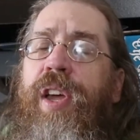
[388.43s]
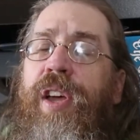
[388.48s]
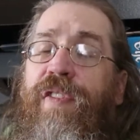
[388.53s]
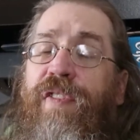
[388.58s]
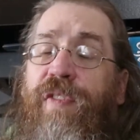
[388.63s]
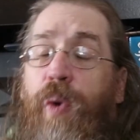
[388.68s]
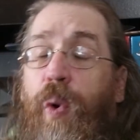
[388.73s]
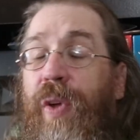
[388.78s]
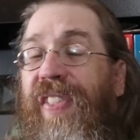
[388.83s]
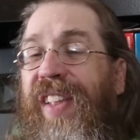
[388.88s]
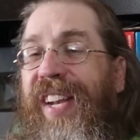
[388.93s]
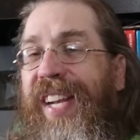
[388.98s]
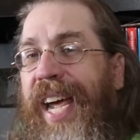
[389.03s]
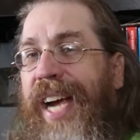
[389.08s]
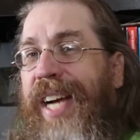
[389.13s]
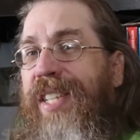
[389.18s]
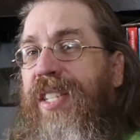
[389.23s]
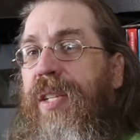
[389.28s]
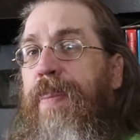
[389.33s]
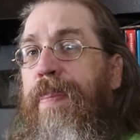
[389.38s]
for the
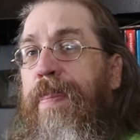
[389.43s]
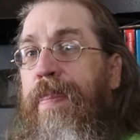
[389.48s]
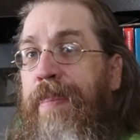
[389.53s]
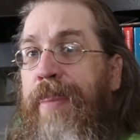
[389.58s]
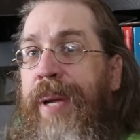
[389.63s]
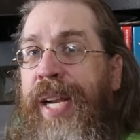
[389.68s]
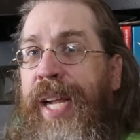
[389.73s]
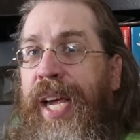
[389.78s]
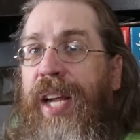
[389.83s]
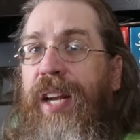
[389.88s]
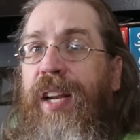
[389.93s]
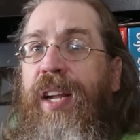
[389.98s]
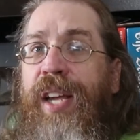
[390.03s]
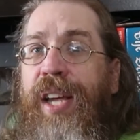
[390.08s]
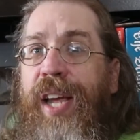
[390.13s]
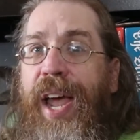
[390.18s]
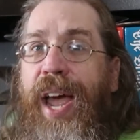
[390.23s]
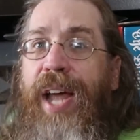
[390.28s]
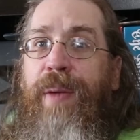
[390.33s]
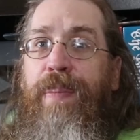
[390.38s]
next minute
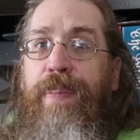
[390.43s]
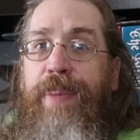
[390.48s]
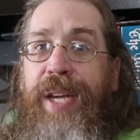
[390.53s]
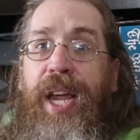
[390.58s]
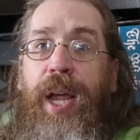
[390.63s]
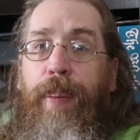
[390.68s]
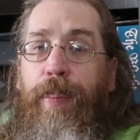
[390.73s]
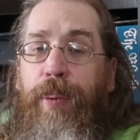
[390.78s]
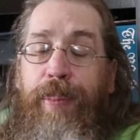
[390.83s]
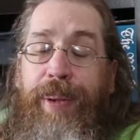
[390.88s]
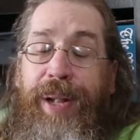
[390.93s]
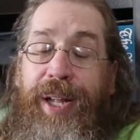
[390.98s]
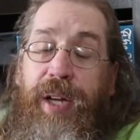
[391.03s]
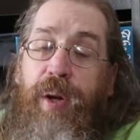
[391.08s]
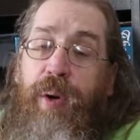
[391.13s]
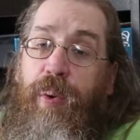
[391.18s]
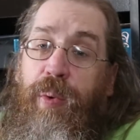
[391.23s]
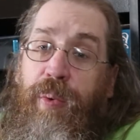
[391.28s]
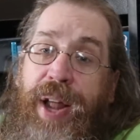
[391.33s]
and be able to be like, oh,